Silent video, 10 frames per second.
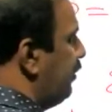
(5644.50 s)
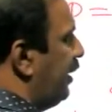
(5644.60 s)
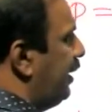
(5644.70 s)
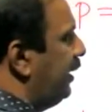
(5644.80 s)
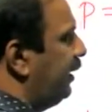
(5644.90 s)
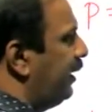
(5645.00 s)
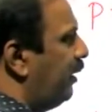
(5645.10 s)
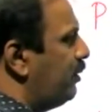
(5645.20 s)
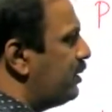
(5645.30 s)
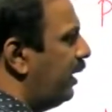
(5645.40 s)
we are taking it
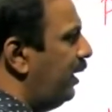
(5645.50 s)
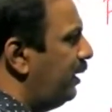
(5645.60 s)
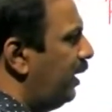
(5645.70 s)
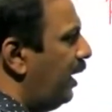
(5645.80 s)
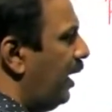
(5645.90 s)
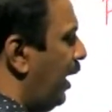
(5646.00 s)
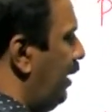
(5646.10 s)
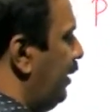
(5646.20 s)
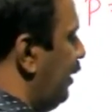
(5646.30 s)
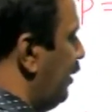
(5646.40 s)
outside,
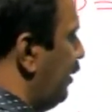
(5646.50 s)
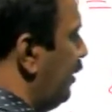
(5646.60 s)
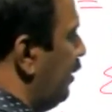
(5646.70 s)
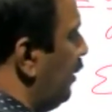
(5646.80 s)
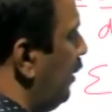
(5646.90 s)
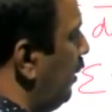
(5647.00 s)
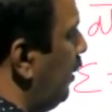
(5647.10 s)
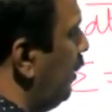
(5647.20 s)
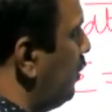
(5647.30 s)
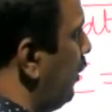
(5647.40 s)
and
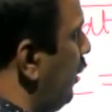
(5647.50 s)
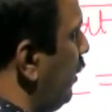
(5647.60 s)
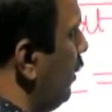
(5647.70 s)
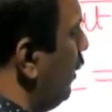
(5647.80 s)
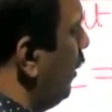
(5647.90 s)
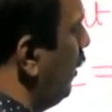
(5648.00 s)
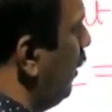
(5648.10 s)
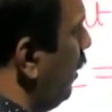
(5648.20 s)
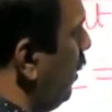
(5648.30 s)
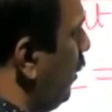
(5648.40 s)

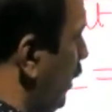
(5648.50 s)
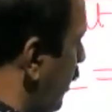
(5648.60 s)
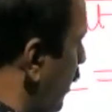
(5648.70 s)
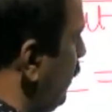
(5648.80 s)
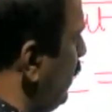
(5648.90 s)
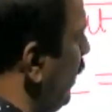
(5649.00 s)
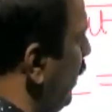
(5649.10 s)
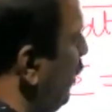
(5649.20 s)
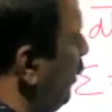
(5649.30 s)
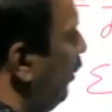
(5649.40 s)
okay, like this, L
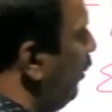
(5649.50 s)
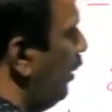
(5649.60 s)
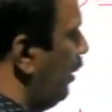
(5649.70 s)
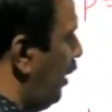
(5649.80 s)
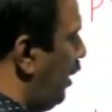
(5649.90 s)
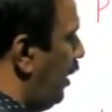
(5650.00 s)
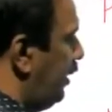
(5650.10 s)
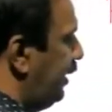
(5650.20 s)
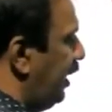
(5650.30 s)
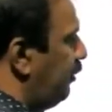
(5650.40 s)
into
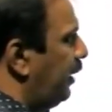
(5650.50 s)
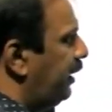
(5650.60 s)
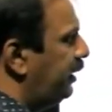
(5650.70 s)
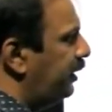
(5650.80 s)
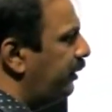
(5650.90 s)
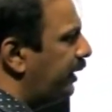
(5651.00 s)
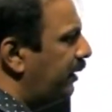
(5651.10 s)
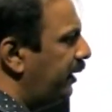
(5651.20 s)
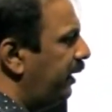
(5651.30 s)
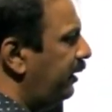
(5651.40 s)
di by dt you can
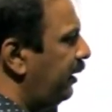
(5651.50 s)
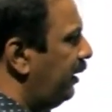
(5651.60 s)
take.